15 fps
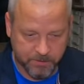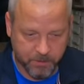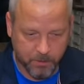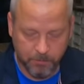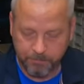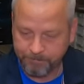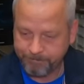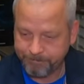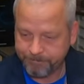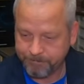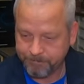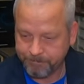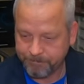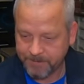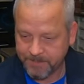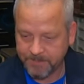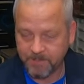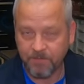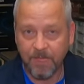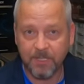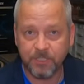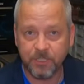So let's
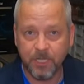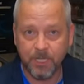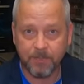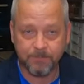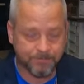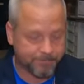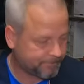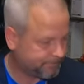give that a shot.